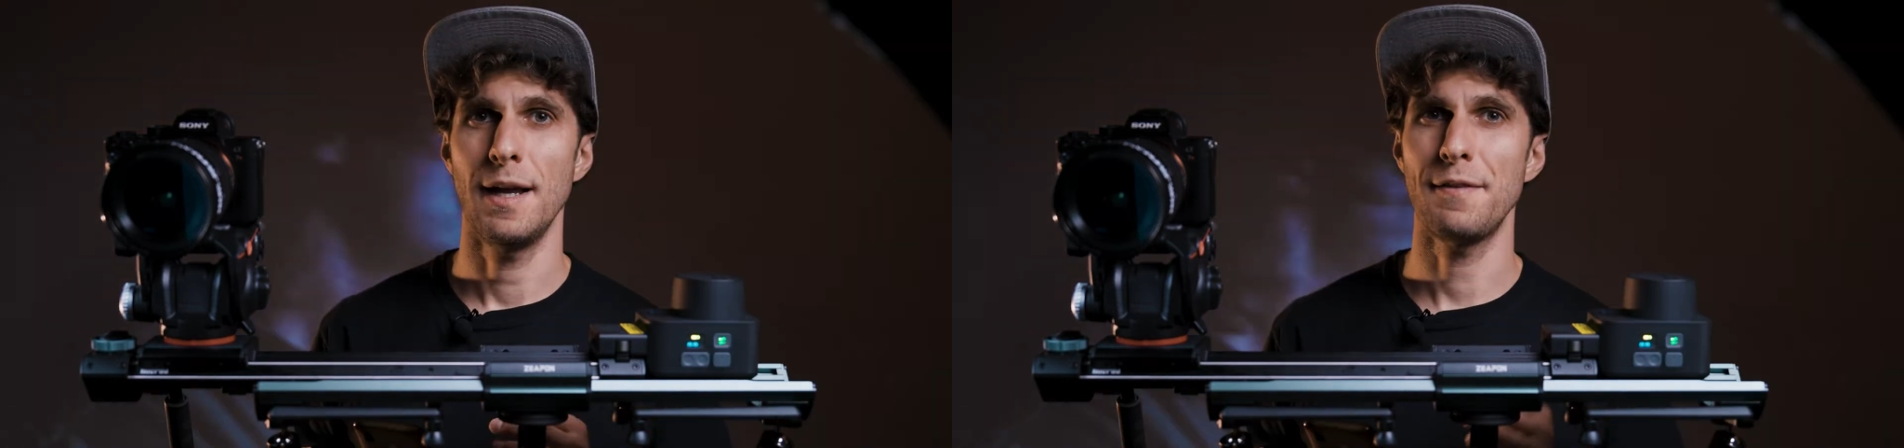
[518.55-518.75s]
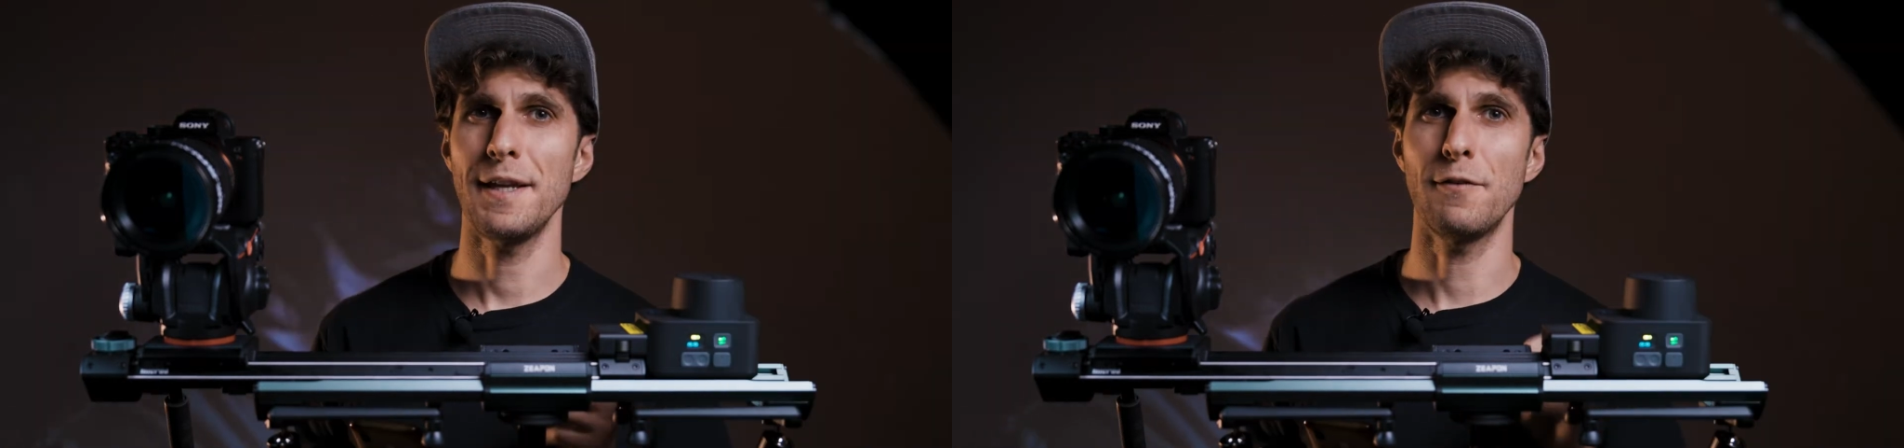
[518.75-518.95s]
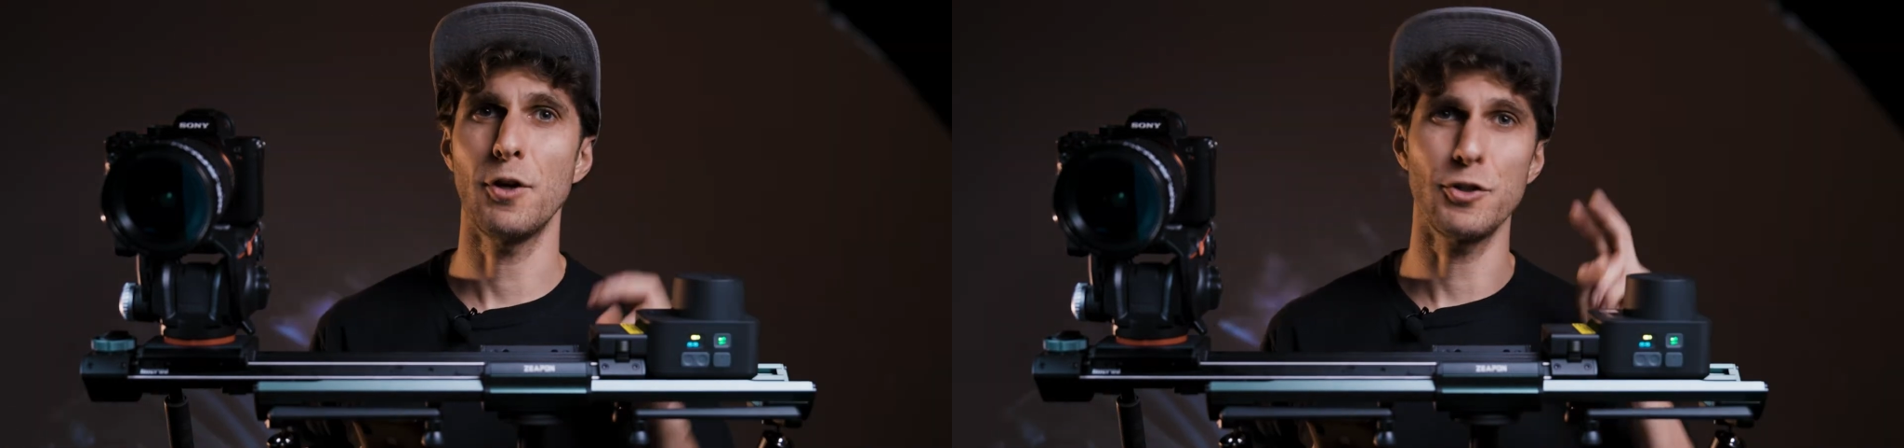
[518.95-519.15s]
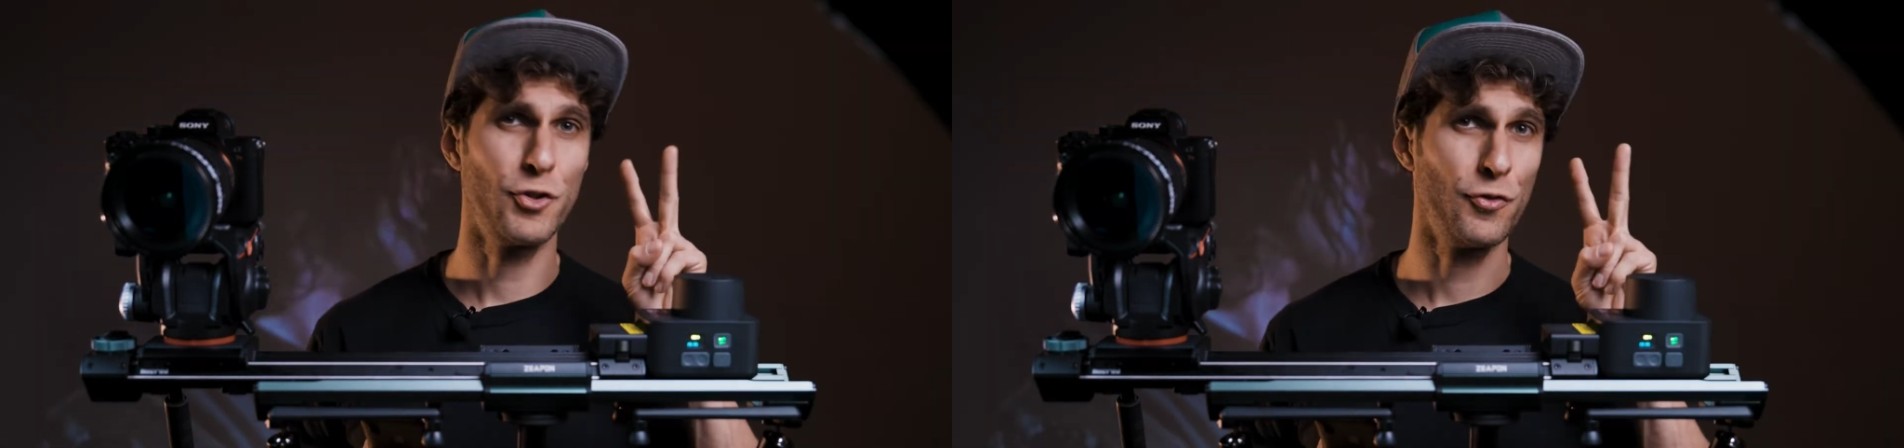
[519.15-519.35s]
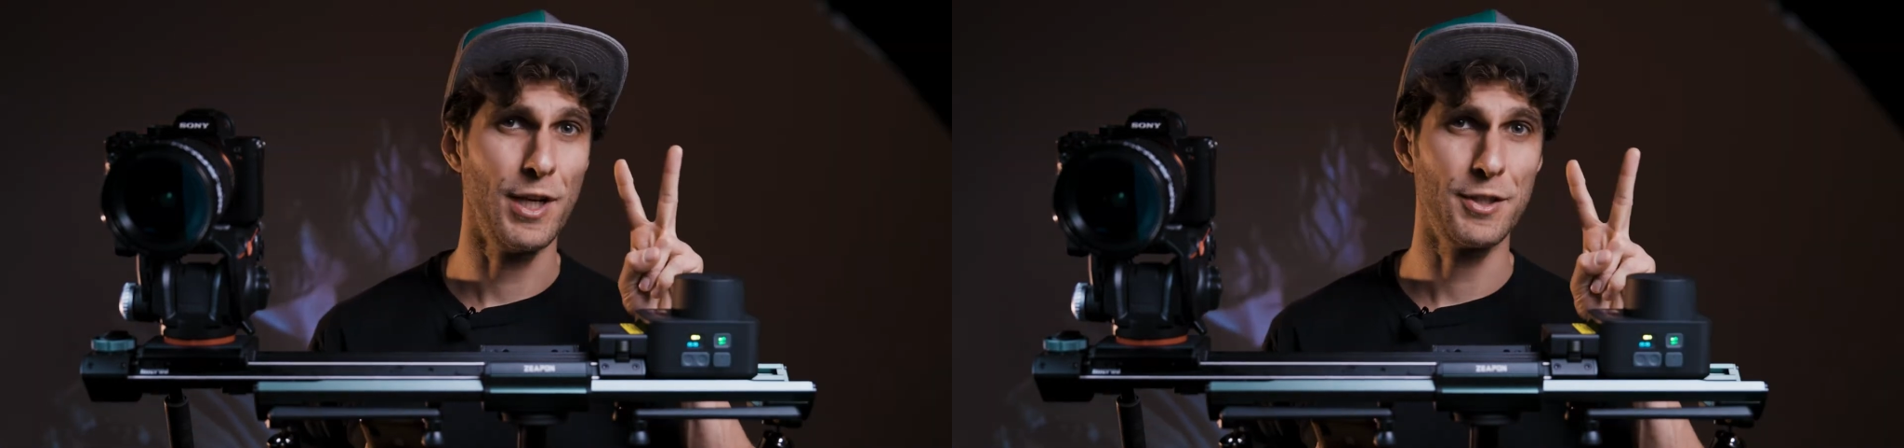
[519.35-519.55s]
I think I've got
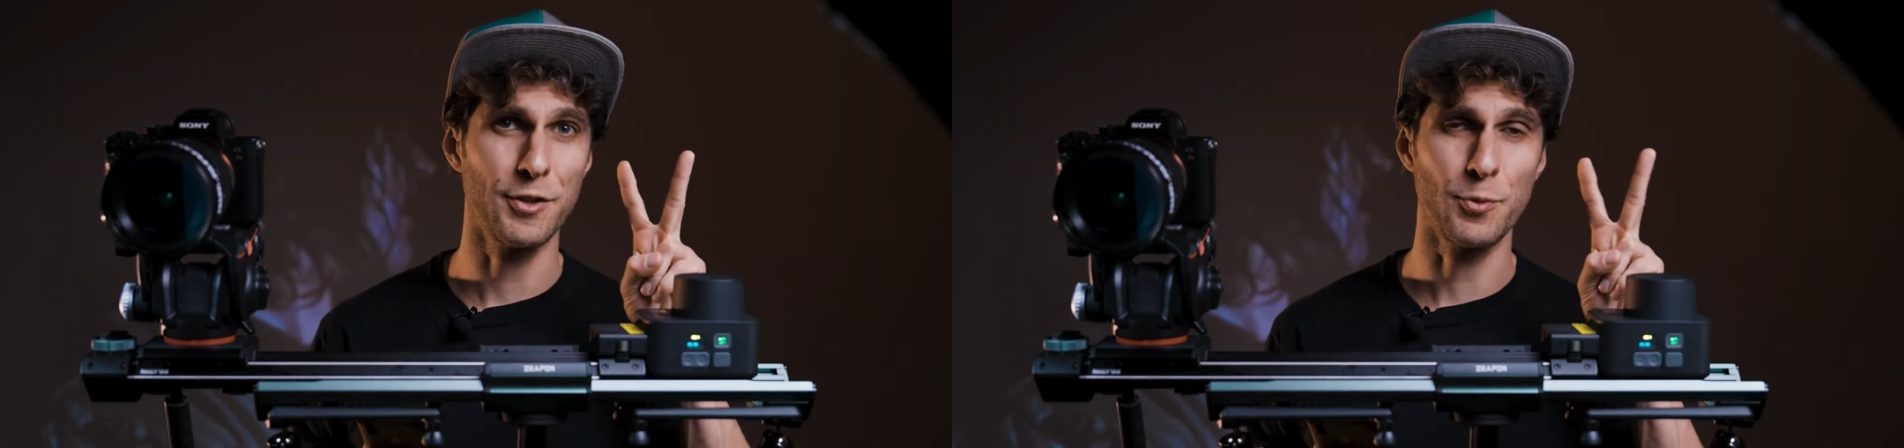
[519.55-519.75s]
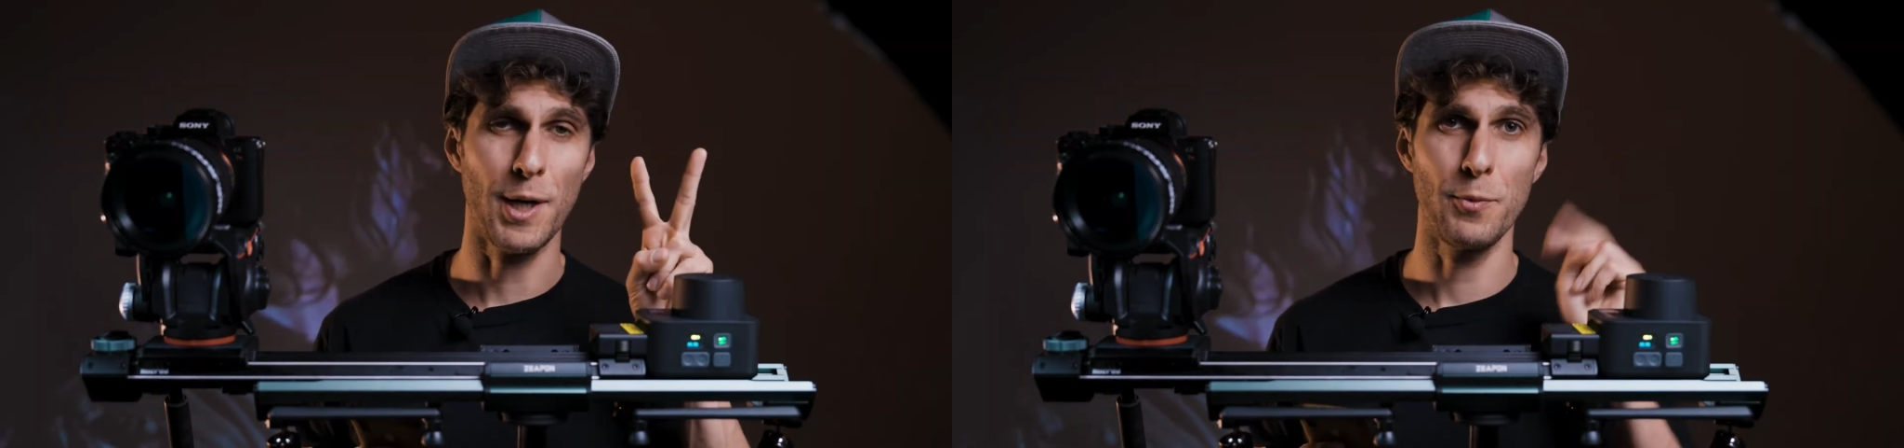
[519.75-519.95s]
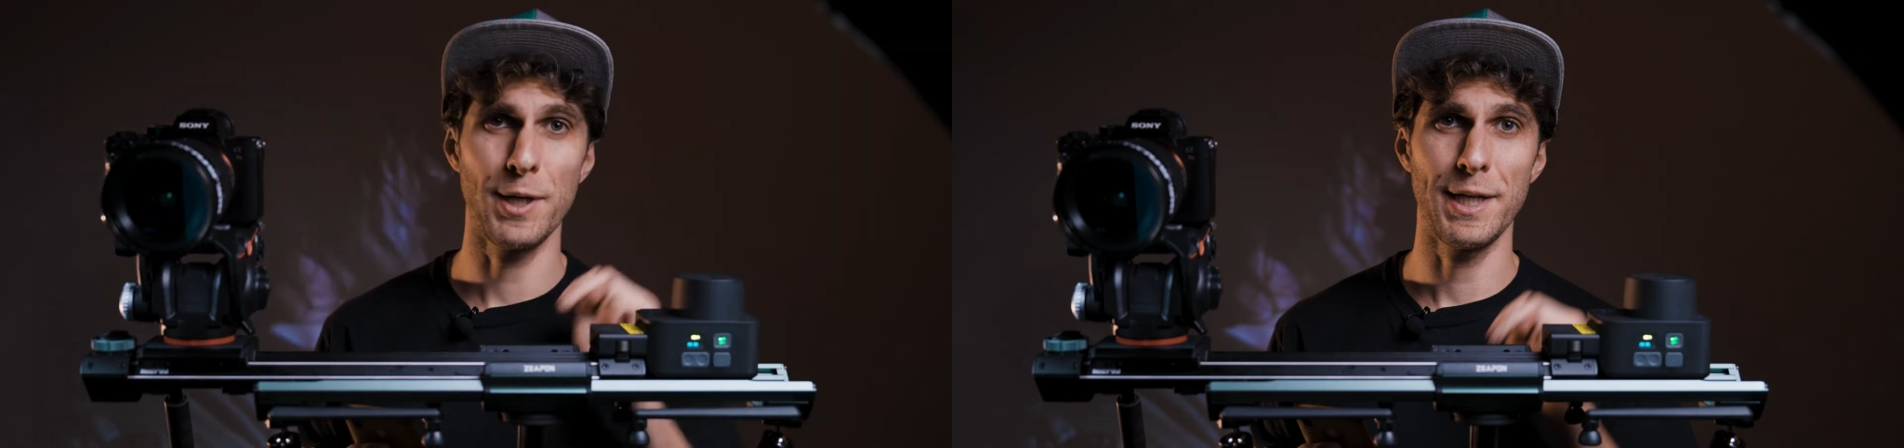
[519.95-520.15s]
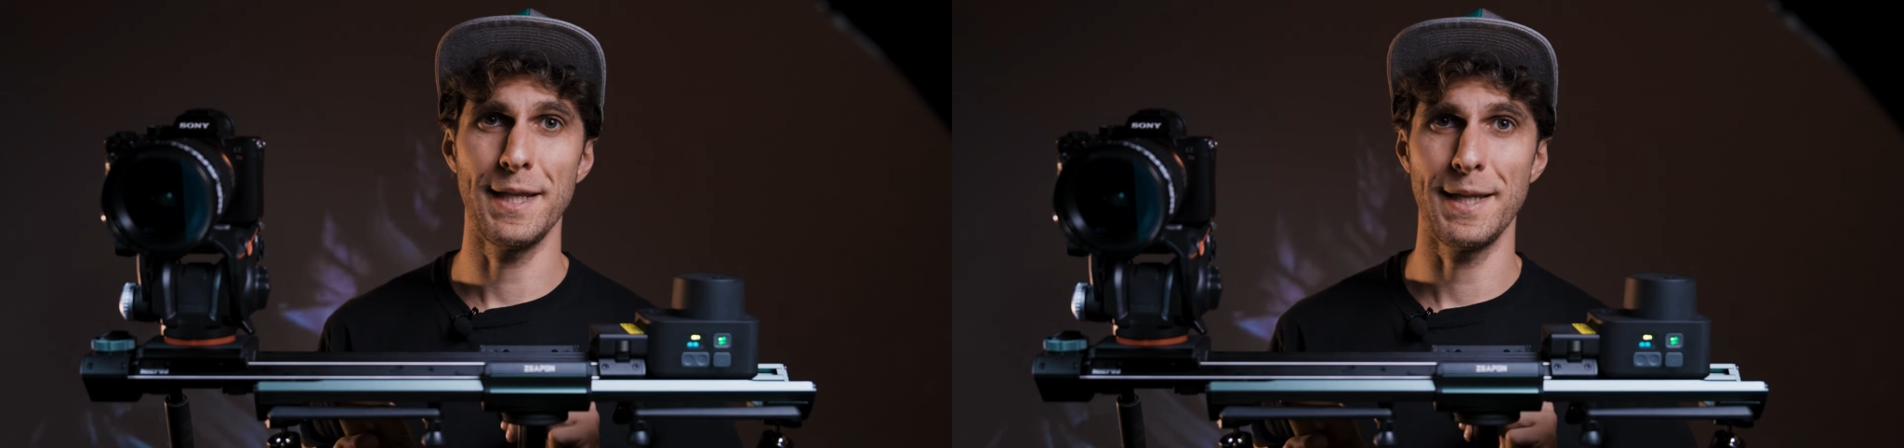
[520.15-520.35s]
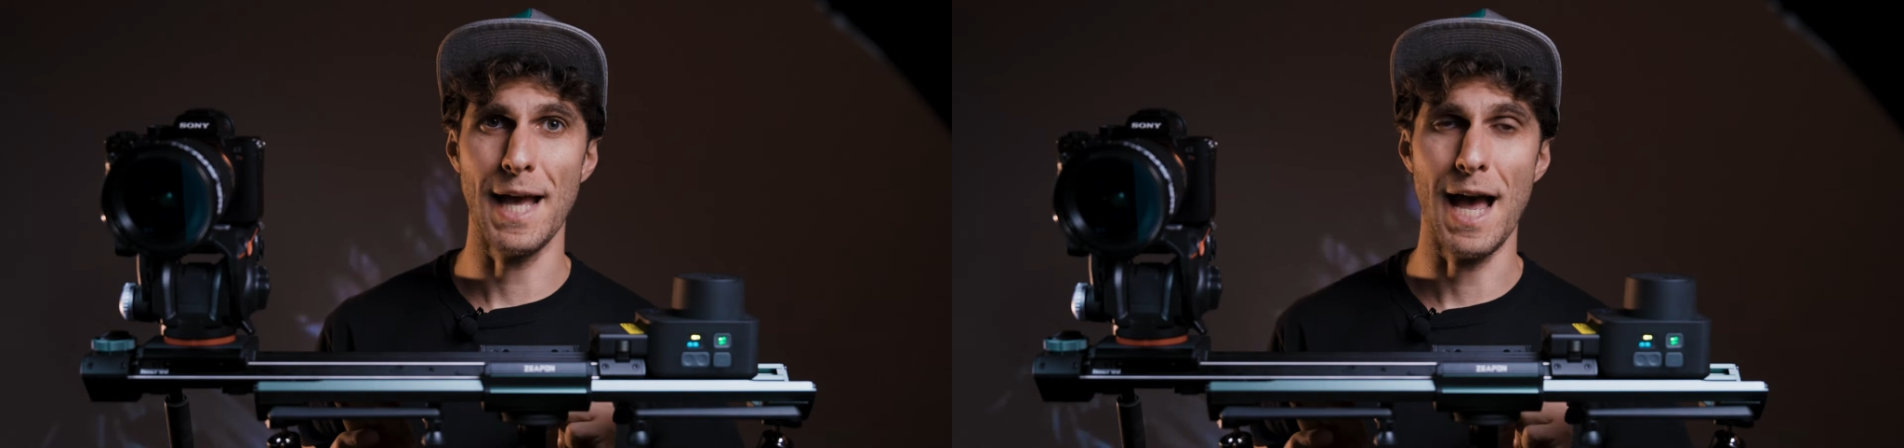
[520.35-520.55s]
2 reasons why we
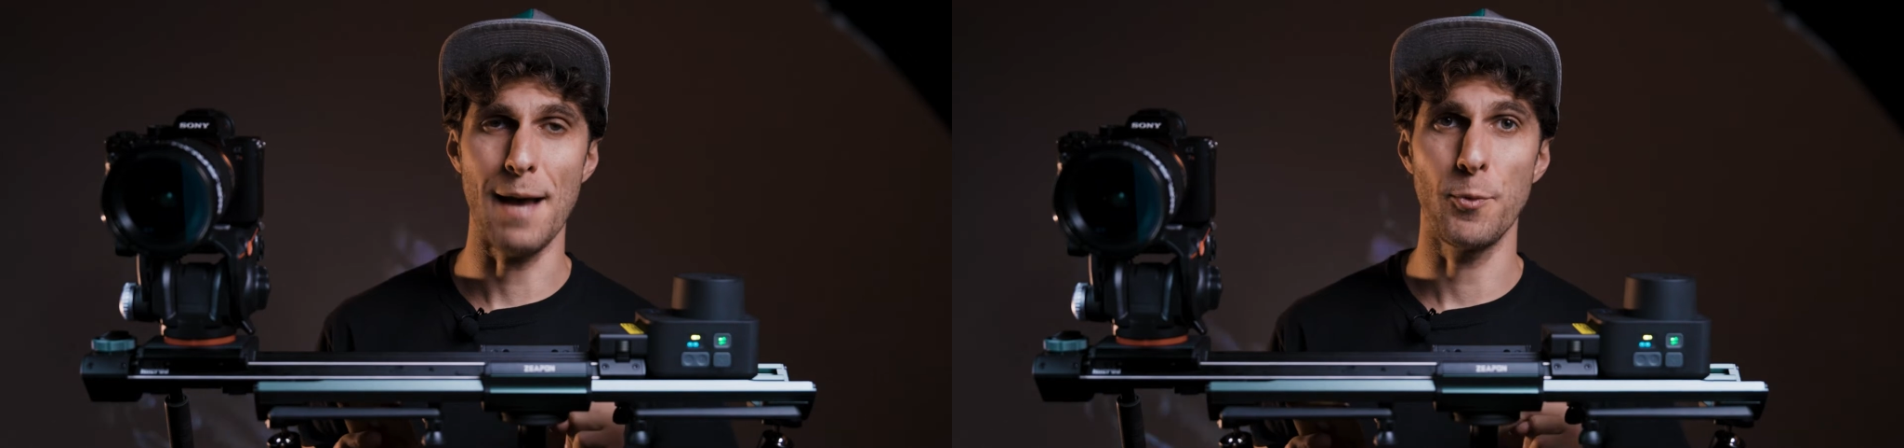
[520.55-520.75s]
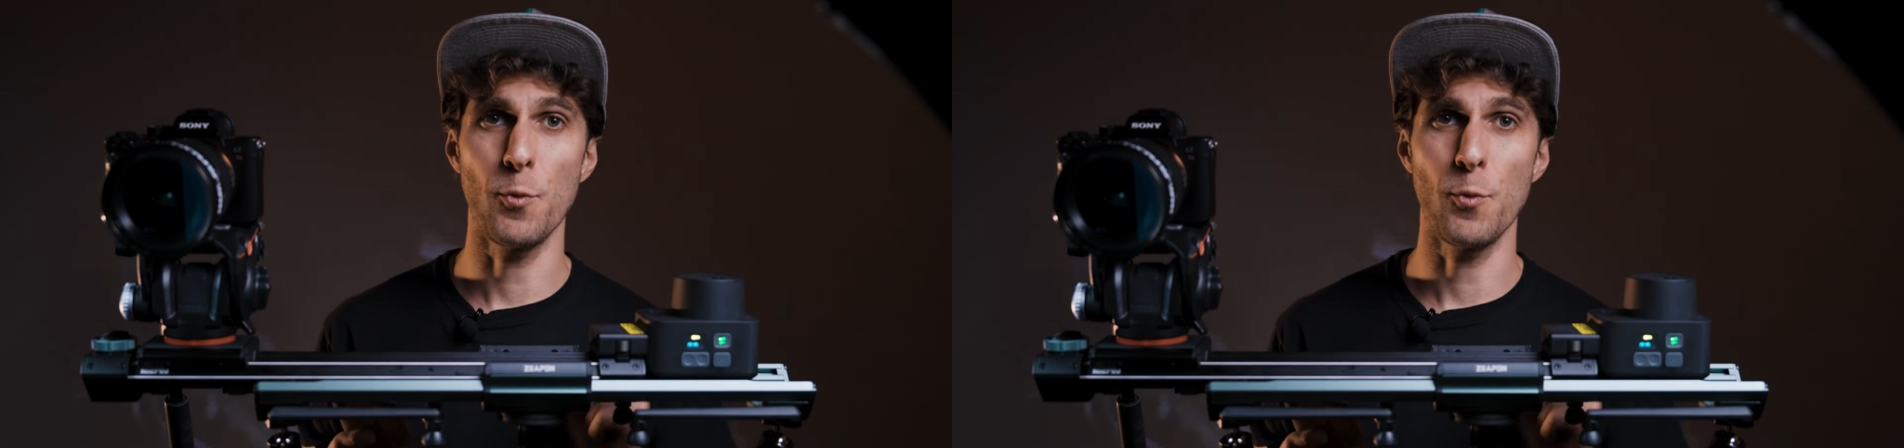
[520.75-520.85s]
need the app.